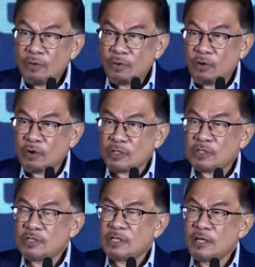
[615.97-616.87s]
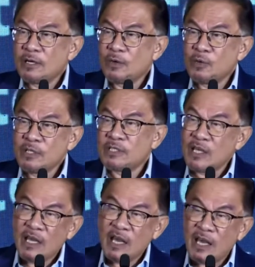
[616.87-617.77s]
Of course, we
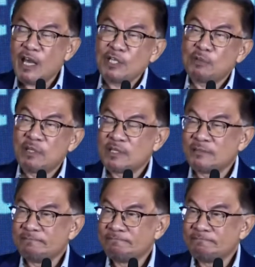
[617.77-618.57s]
say engagement.